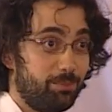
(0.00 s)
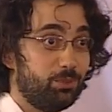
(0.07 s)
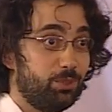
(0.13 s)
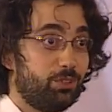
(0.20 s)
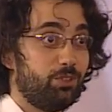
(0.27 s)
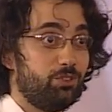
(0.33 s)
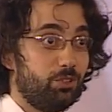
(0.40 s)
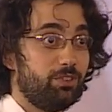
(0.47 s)

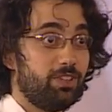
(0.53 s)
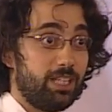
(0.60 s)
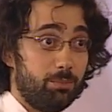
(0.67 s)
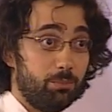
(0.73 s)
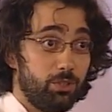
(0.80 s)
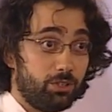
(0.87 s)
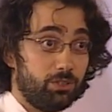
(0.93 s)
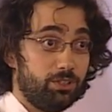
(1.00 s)
there is an
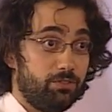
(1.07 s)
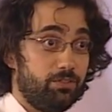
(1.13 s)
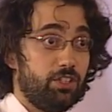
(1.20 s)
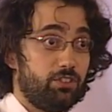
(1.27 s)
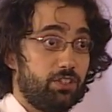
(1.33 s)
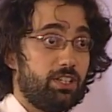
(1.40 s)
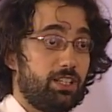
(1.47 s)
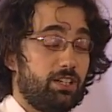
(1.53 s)

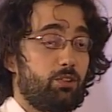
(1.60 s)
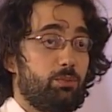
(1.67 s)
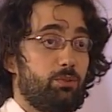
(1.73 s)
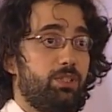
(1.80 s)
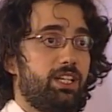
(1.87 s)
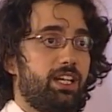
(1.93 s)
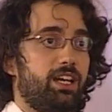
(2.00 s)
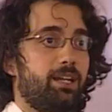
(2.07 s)
investment uh,
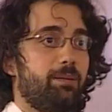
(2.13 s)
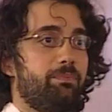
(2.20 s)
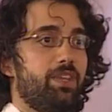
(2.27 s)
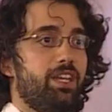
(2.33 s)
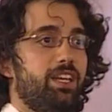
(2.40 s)
in uh,